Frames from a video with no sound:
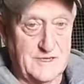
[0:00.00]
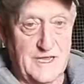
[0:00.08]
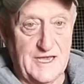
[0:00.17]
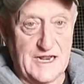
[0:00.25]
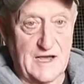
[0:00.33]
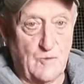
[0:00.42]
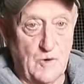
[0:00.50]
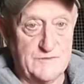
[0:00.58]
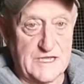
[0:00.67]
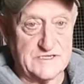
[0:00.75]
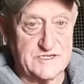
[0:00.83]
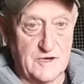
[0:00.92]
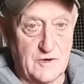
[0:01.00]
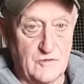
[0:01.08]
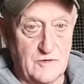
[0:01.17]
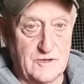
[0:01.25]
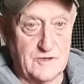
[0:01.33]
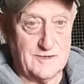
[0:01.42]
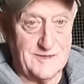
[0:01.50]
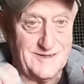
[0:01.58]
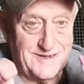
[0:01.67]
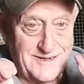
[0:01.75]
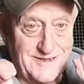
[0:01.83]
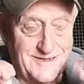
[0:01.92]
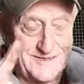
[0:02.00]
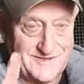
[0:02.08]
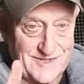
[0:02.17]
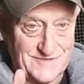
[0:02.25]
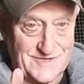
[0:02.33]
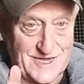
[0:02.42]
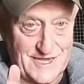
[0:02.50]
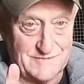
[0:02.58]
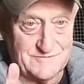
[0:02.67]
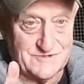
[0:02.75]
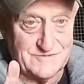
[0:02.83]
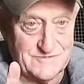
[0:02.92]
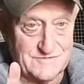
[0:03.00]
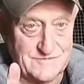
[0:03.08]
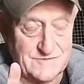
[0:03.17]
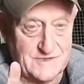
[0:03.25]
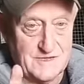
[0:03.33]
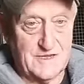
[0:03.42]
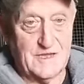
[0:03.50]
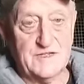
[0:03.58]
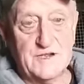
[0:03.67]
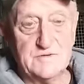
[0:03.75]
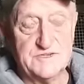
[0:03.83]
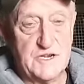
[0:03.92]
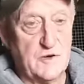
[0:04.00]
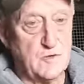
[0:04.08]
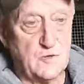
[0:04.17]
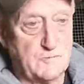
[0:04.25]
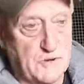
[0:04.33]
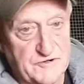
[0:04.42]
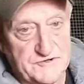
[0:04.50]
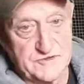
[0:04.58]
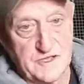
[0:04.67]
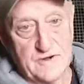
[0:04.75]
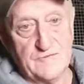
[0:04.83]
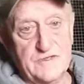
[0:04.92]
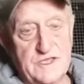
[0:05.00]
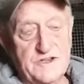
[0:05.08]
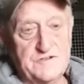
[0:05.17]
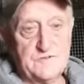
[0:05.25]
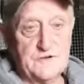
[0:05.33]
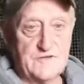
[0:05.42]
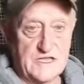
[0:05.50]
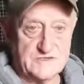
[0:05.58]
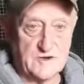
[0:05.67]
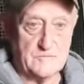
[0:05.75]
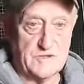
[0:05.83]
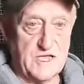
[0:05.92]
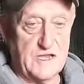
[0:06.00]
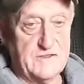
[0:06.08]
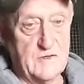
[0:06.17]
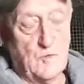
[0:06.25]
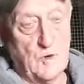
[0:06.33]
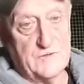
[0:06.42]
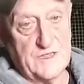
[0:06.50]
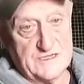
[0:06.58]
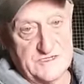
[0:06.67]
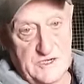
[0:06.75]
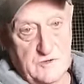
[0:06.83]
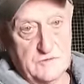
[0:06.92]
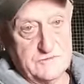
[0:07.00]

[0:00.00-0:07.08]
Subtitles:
and I won that show 7 times. There was no person ever in the history of the SRPA that won that show